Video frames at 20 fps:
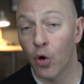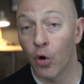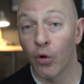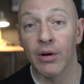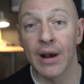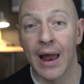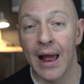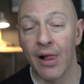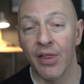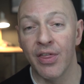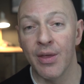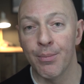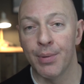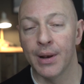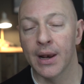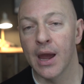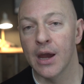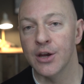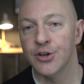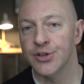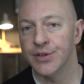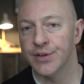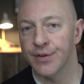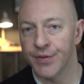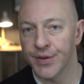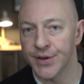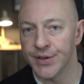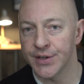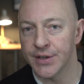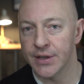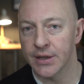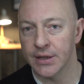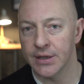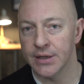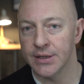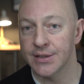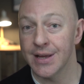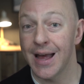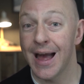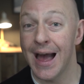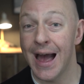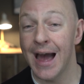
oral health implications of the disease